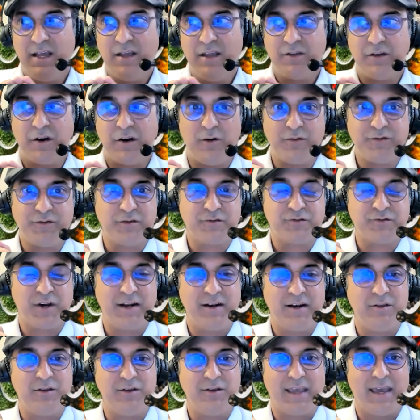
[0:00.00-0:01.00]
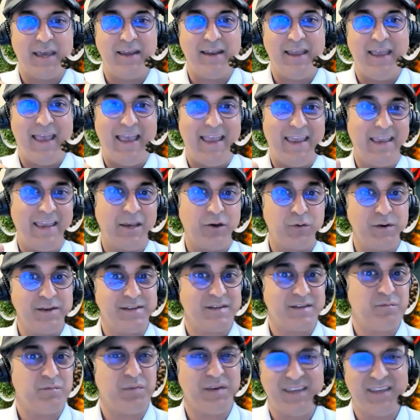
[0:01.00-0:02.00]
they're also trying to look at, at
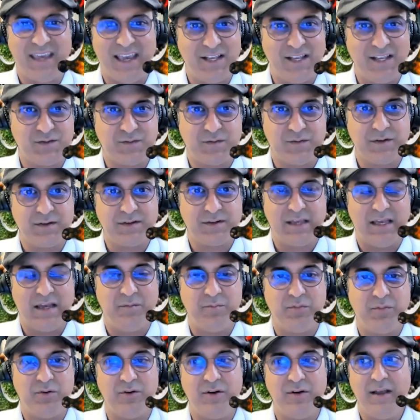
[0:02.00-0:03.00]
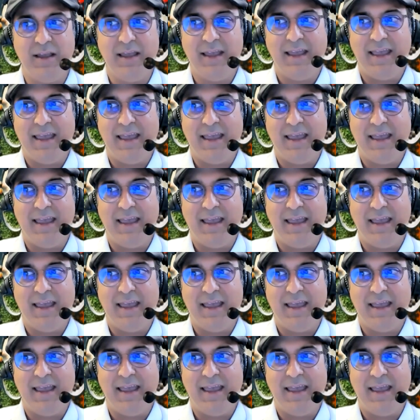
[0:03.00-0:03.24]
increasing pH, for example.